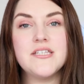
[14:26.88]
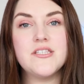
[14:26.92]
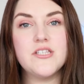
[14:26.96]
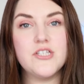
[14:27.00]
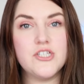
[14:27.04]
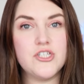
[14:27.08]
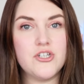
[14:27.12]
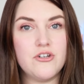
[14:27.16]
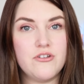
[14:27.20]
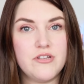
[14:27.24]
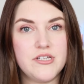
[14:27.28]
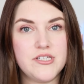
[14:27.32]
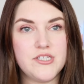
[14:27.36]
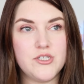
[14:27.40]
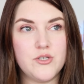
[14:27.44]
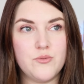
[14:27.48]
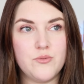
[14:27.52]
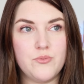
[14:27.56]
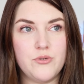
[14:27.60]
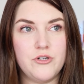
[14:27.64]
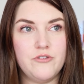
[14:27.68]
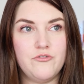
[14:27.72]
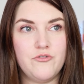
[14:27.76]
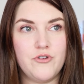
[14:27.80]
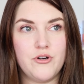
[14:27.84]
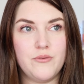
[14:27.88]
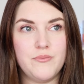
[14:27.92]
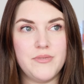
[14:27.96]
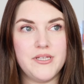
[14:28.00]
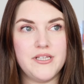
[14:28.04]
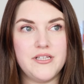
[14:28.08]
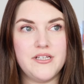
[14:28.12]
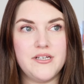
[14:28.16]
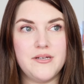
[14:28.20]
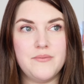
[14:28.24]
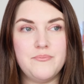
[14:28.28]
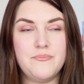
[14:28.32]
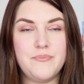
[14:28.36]
Is the Charlotte Tilbury
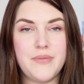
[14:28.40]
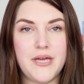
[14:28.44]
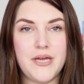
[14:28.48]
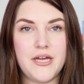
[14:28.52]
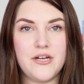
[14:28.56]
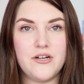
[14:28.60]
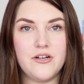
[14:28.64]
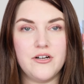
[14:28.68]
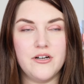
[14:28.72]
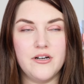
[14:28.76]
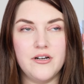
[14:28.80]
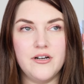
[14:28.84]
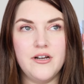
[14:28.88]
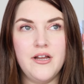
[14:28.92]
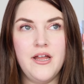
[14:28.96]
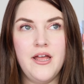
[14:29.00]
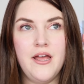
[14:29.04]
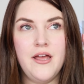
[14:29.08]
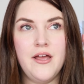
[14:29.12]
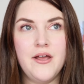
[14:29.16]
formula better?